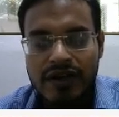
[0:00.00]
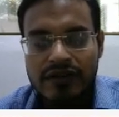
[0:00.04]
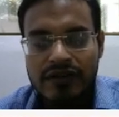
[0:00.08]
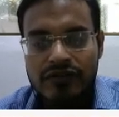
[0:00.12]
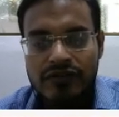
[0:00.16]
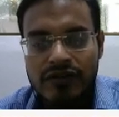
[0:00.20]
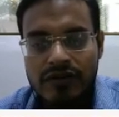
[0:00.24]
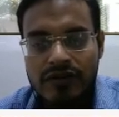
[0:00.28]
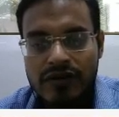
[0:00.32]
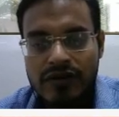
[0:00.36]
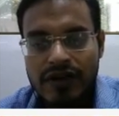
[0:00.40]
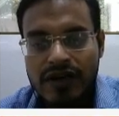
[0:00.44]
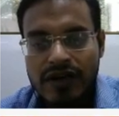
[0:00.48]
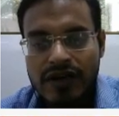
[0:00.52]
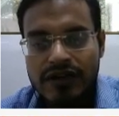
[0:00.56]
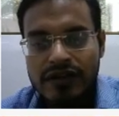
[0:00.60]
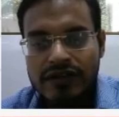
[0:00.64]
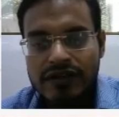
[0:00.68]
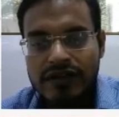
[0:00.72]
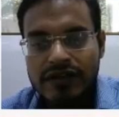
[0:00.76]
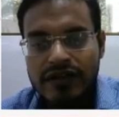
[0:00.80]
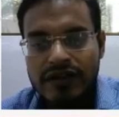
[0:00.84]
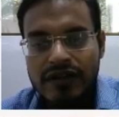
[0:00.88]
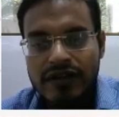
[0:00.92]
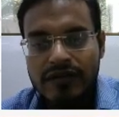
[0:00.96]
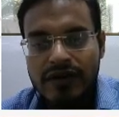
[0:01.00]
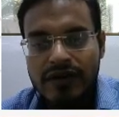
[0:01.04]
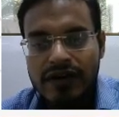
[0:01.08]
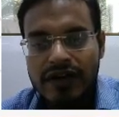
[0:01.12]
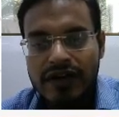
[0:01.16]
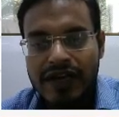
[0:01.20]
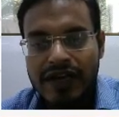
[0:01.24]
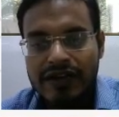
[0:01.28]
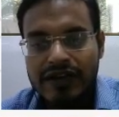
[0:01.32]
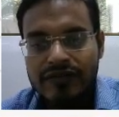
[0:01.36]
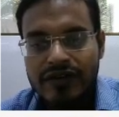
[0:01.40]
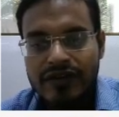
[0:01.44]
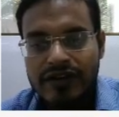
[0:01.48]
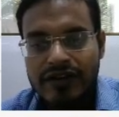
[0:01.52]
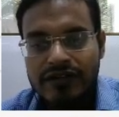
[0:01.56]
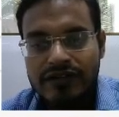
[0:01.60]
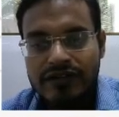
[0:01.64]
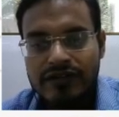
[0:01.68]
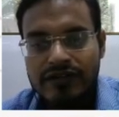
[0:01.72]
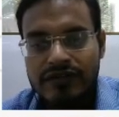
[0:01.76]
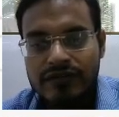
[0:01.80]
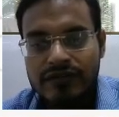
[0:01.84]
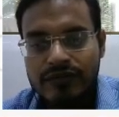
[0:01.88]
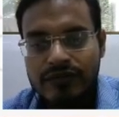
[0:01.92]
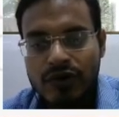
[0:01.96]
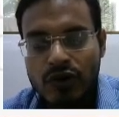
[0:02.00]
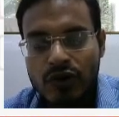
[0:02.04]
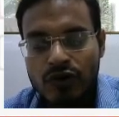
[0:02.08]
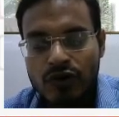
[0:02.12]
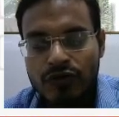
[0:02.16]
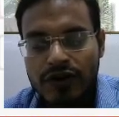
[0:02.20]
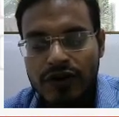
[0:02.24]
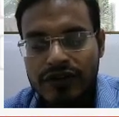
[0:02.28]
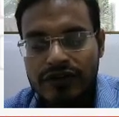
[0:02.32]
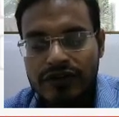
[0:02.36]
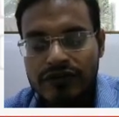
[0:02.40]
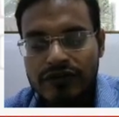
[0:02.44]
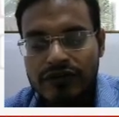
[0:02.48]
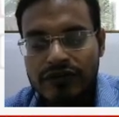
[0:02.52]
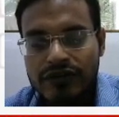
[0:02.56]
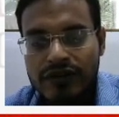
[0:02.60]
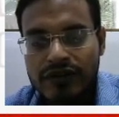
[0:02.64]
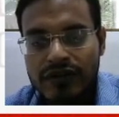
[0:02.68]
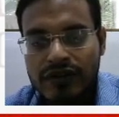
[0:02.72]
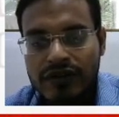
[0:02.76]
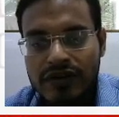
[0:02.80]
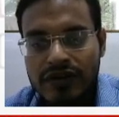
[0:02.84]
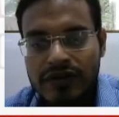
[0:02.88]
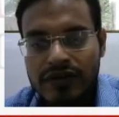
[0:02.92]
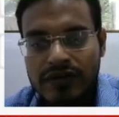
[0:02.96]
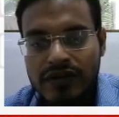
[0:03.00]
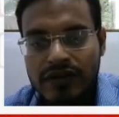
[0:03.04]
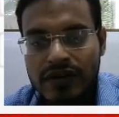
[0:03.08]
So you are writing the command line wise, block wise. So it